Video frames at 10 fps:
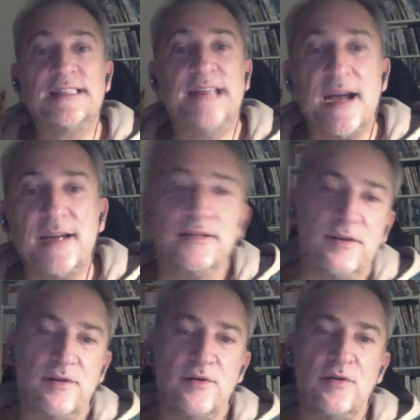died
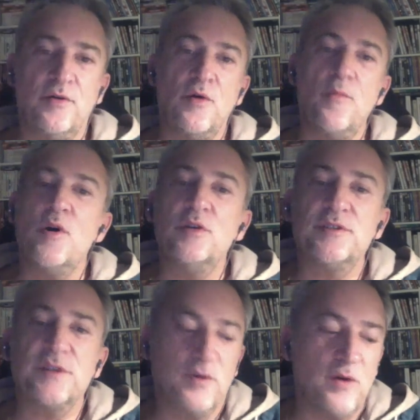a
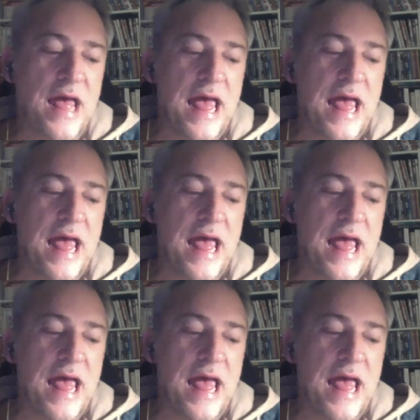month ago.